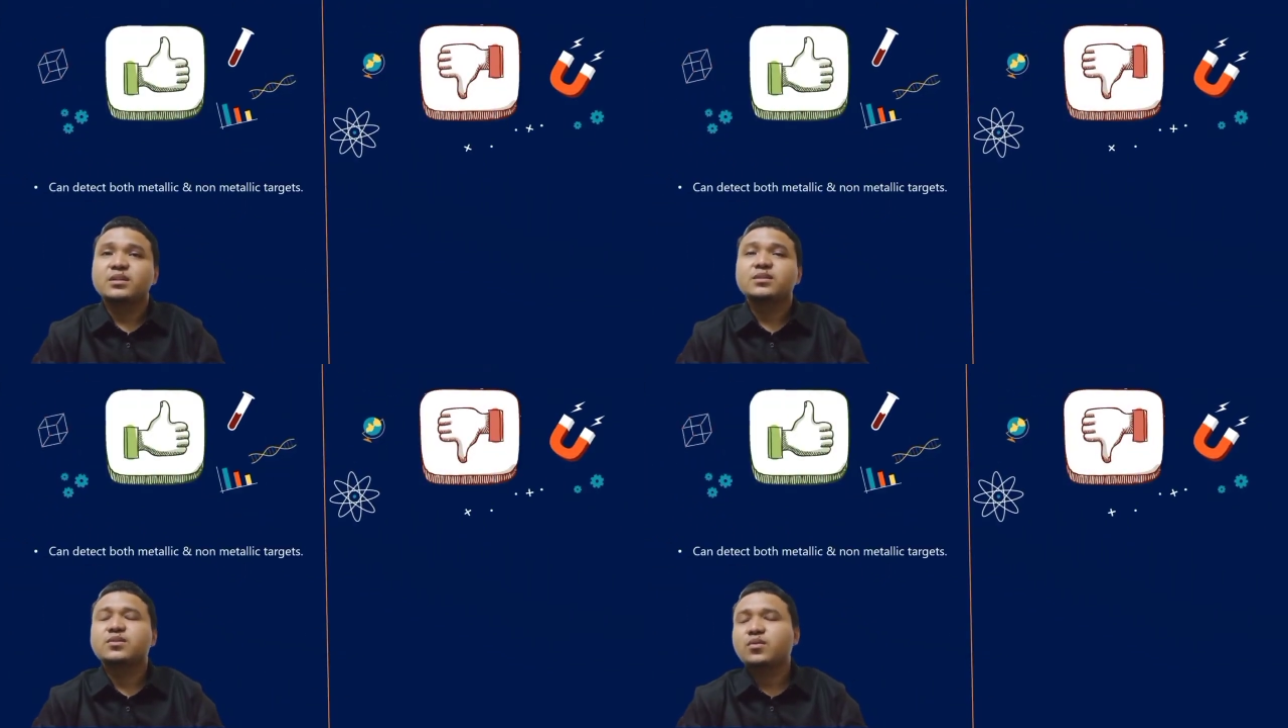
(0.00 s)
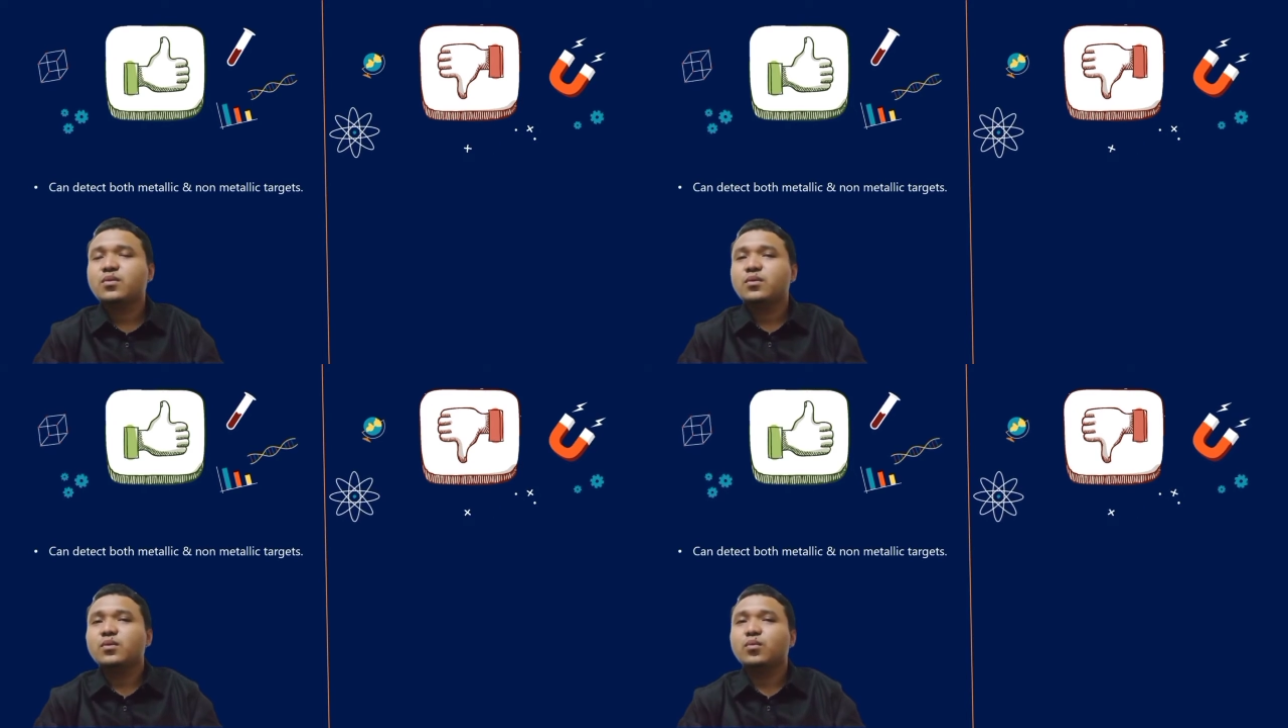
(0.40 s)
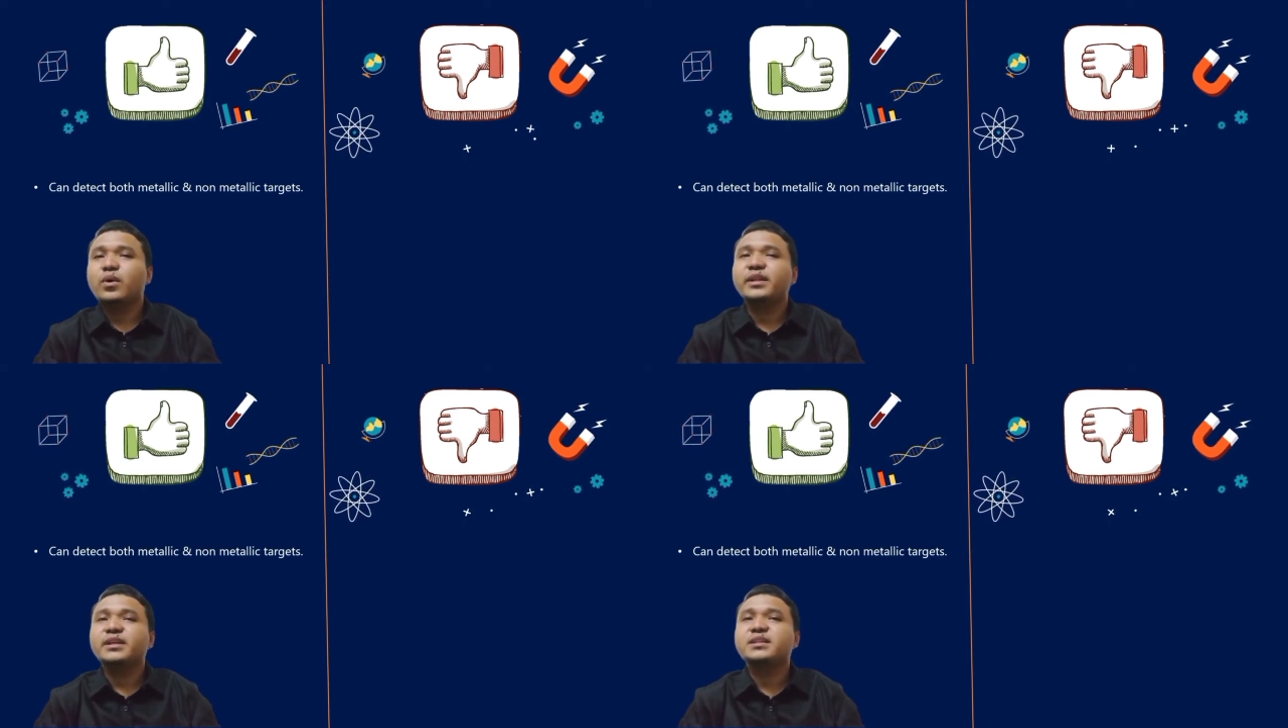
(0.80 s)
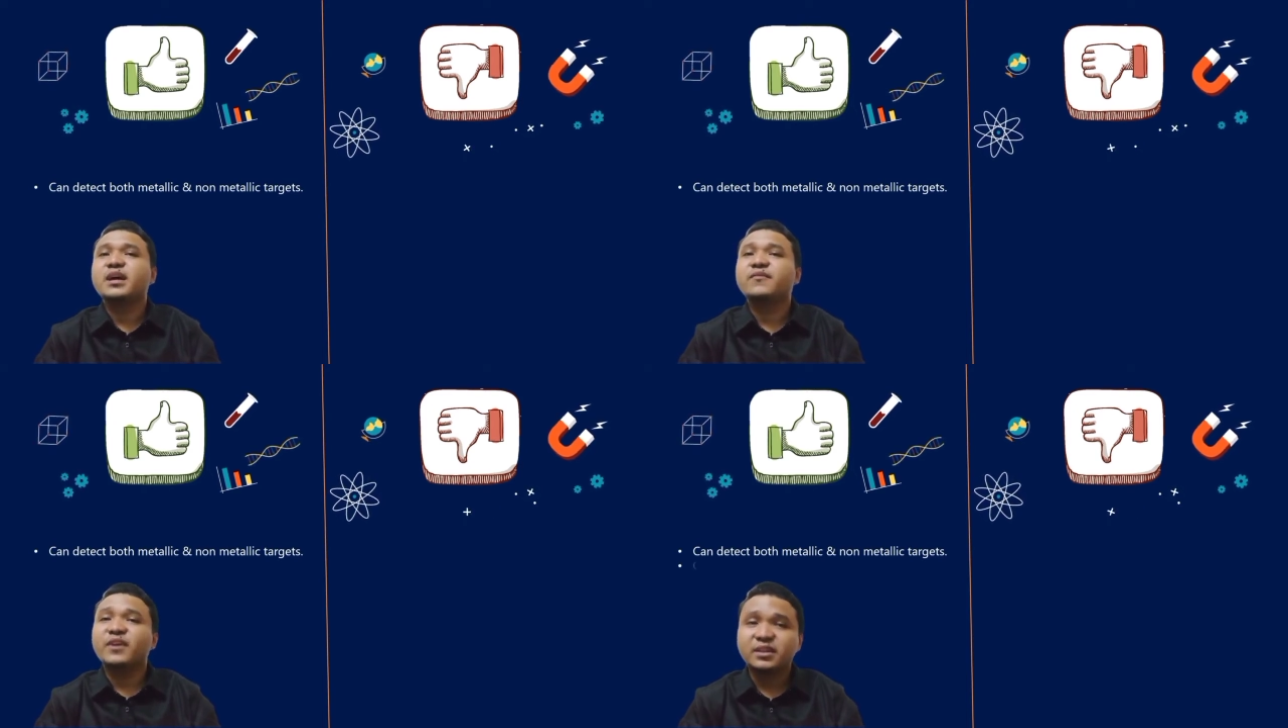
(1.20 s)
So, what is
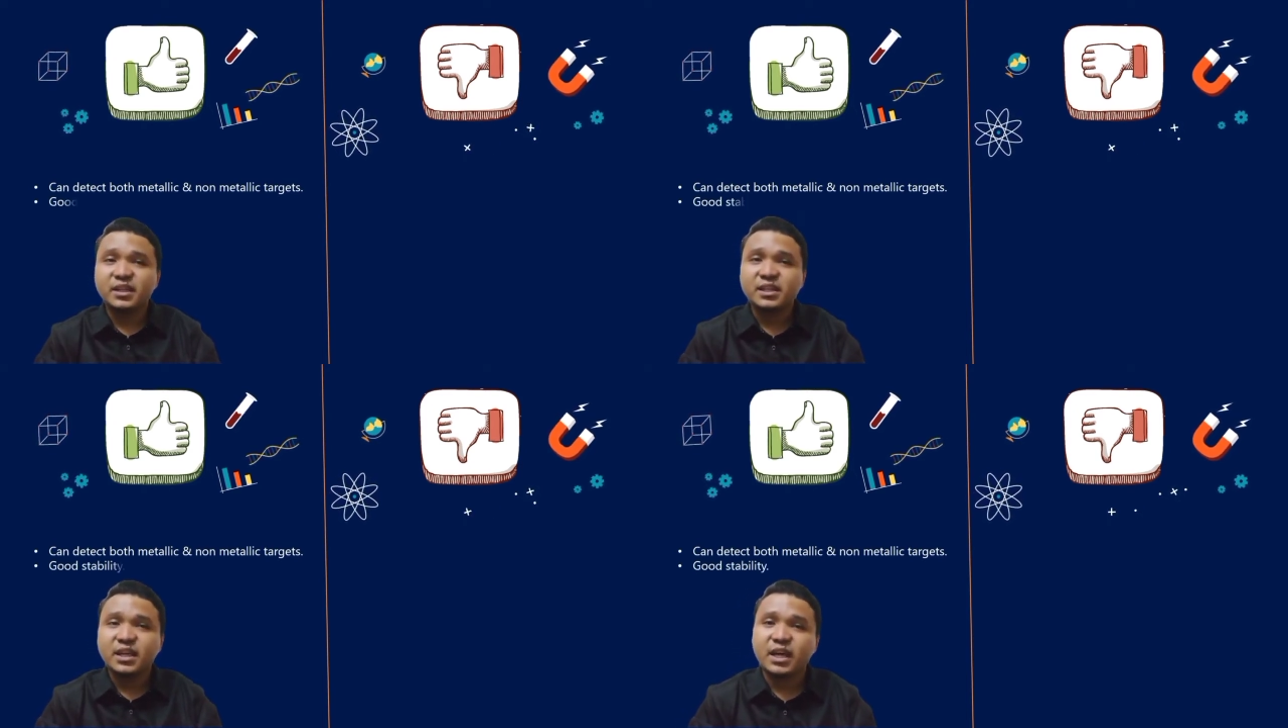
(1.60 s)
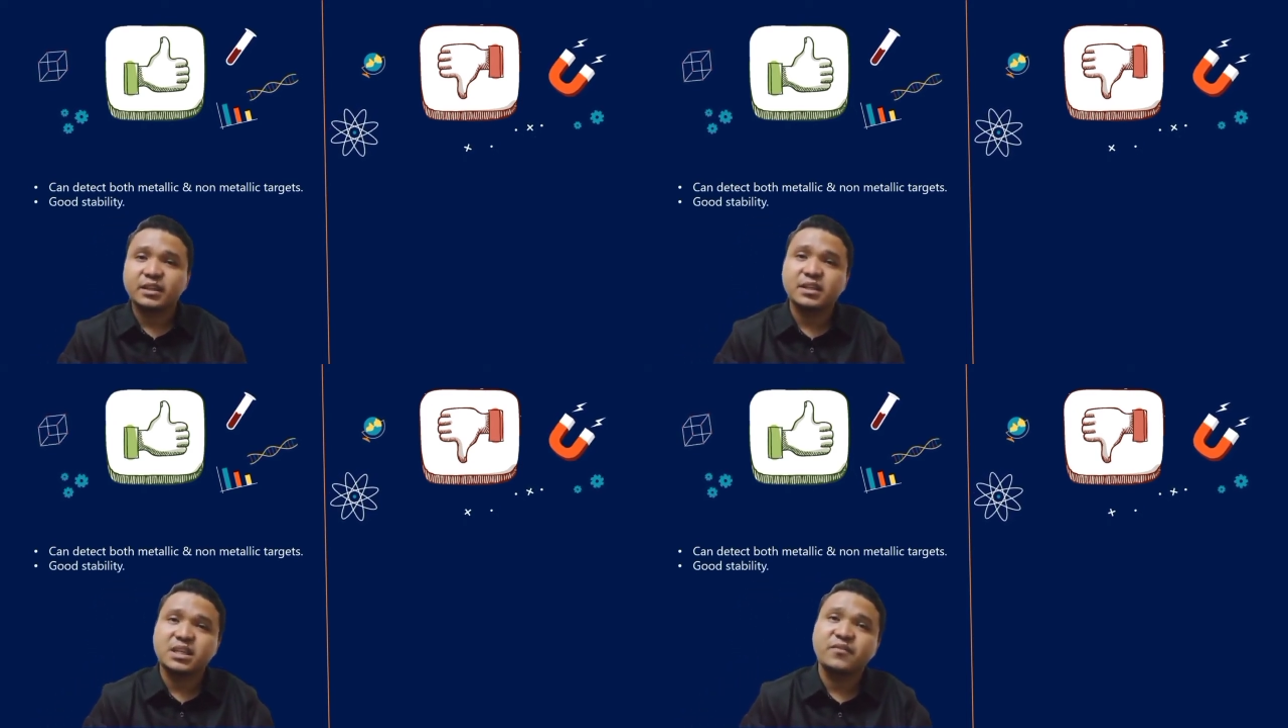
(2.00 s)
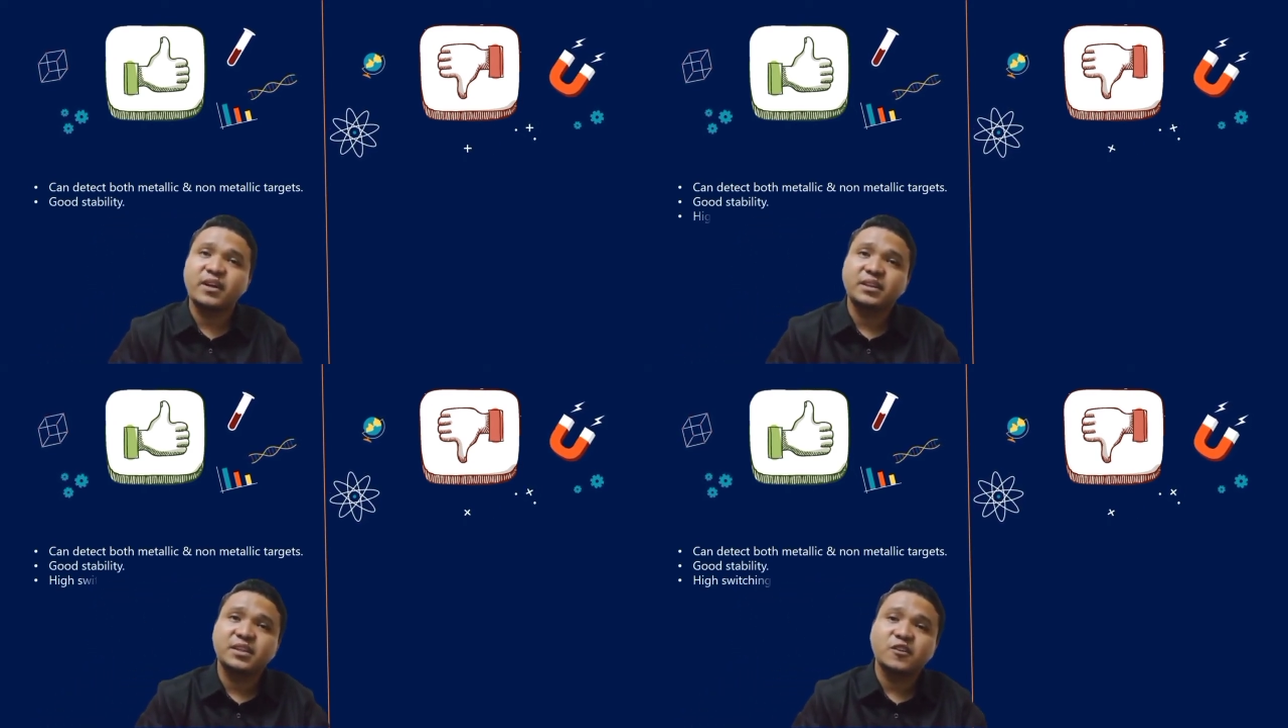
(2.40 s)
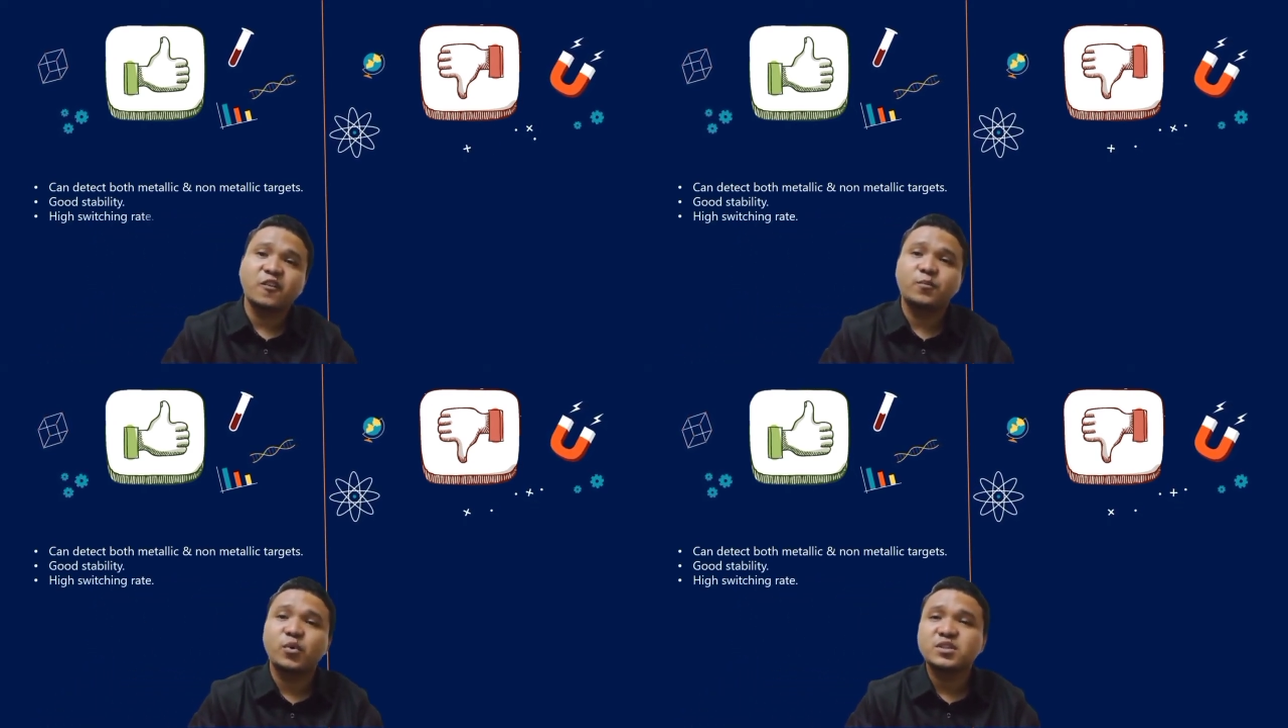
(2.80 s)
the advantage and disadvantage
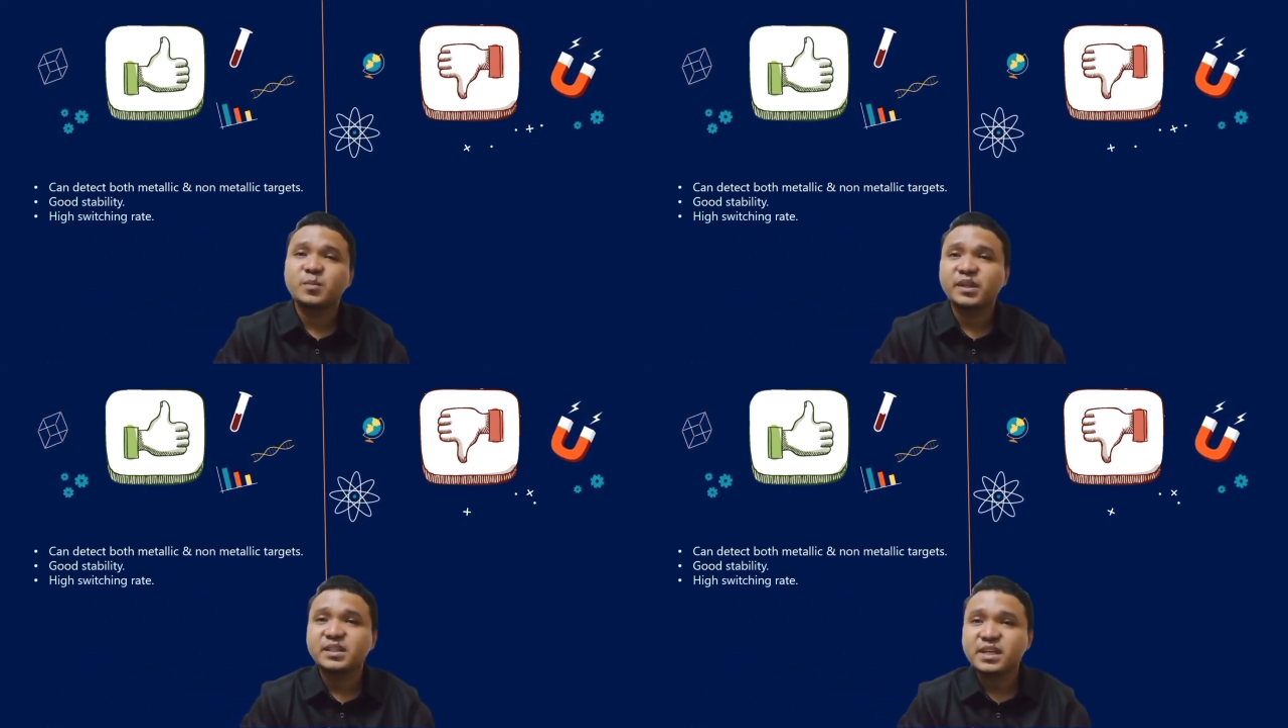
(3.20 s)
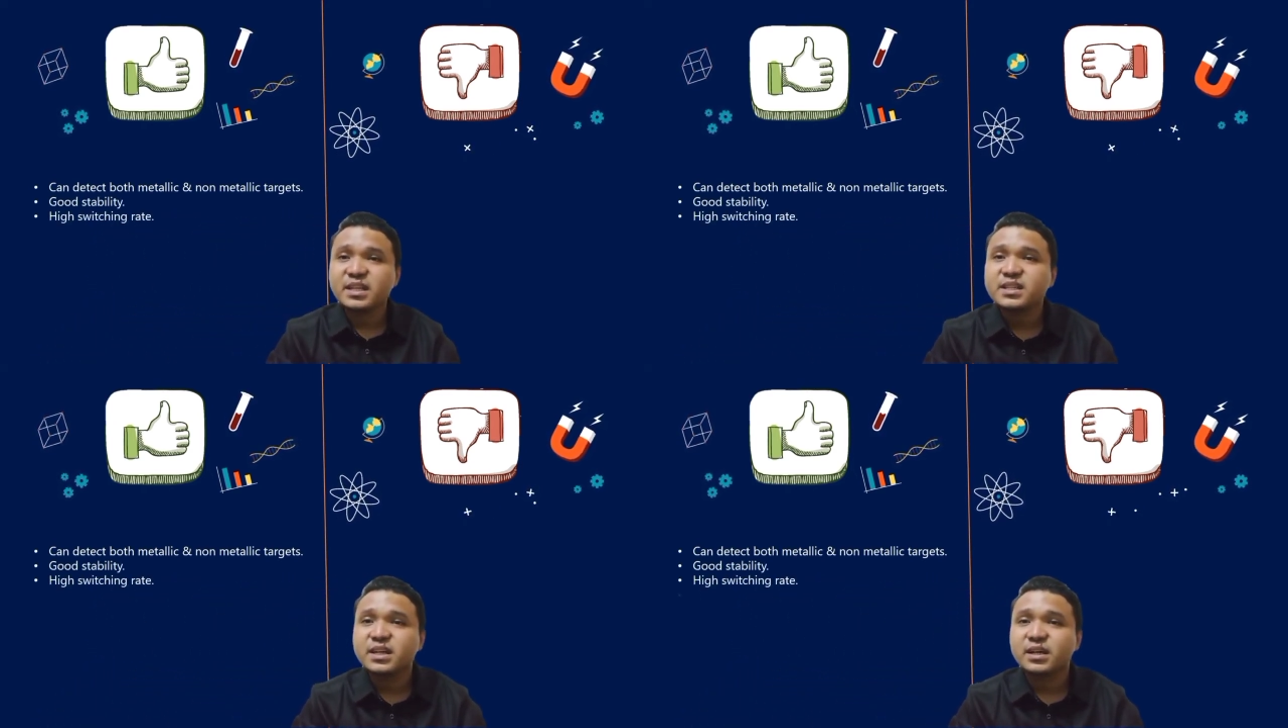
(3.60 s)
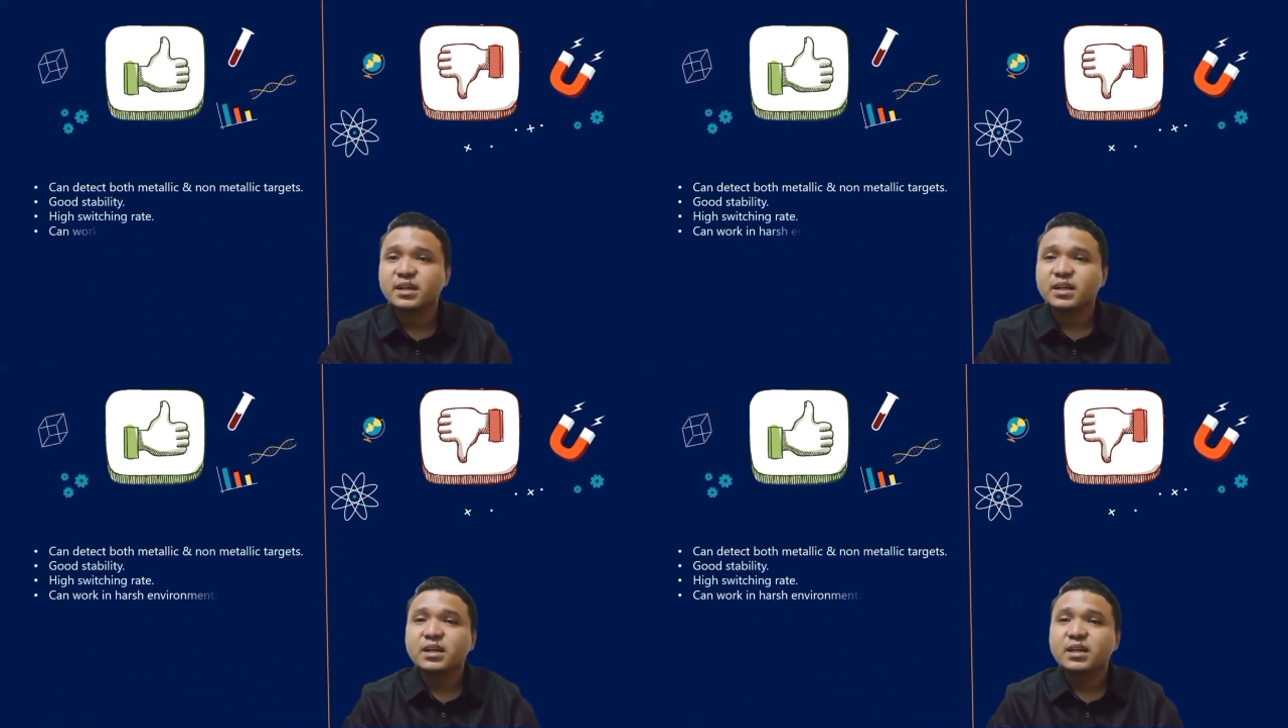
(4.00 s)
of proximity sensor?